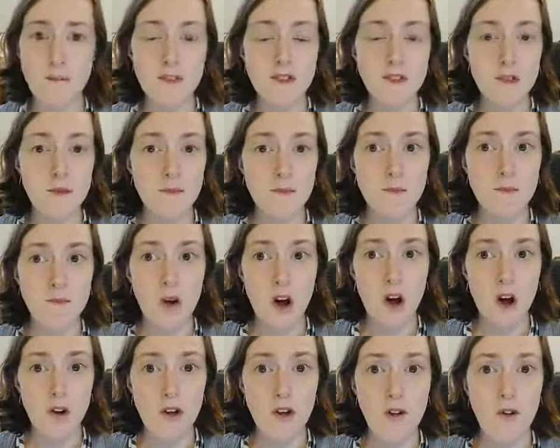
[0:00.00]

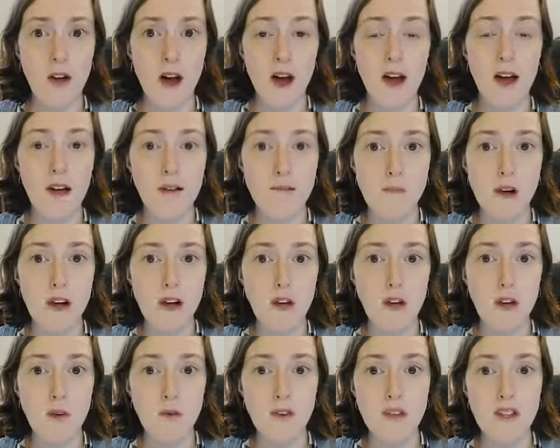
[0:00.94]
Tomorrow I'm
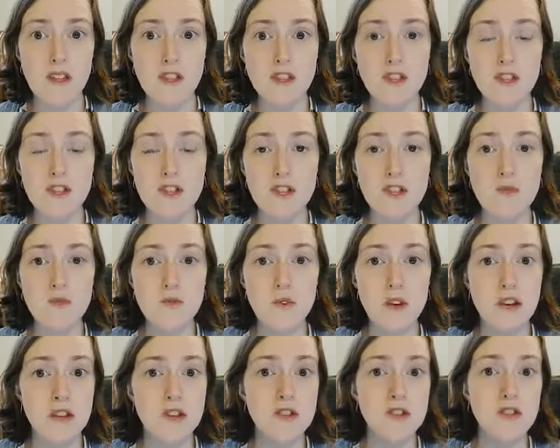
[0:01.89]
going
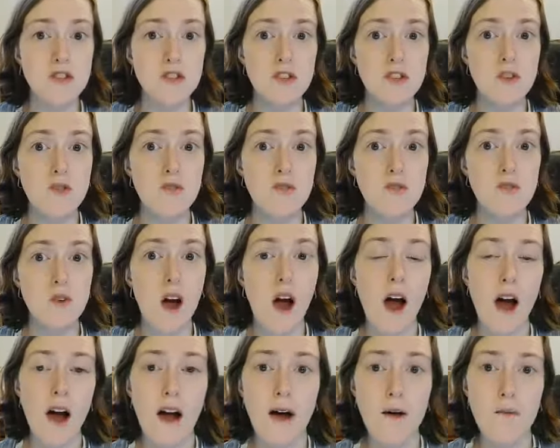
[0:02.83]
to do
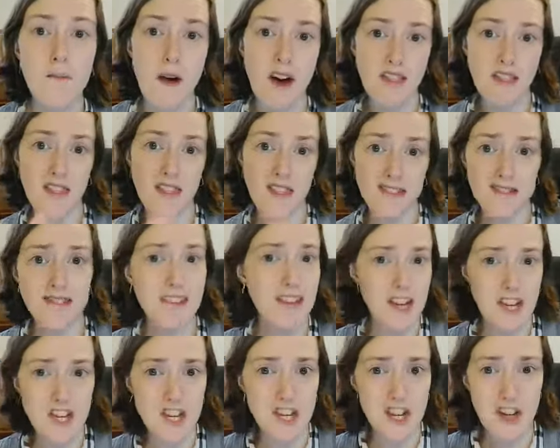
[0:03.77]
this
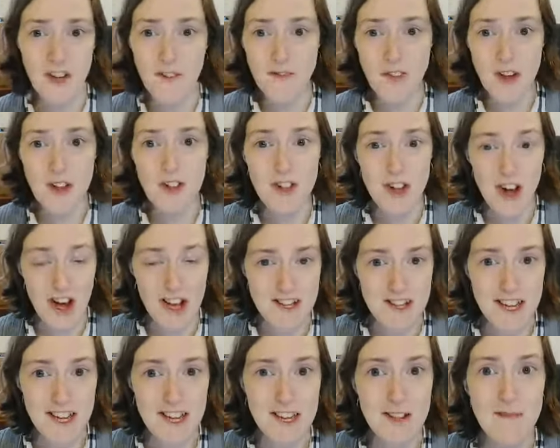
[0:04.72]
section of the
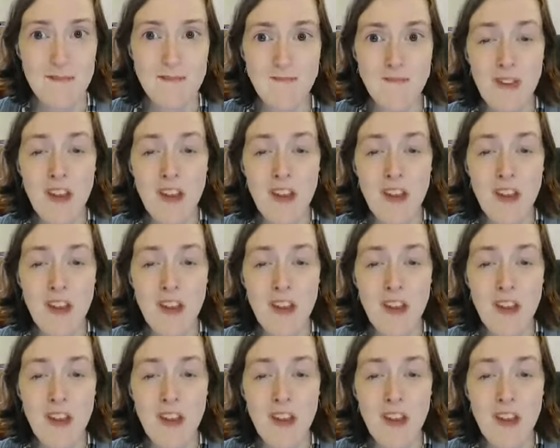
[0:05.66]
closet.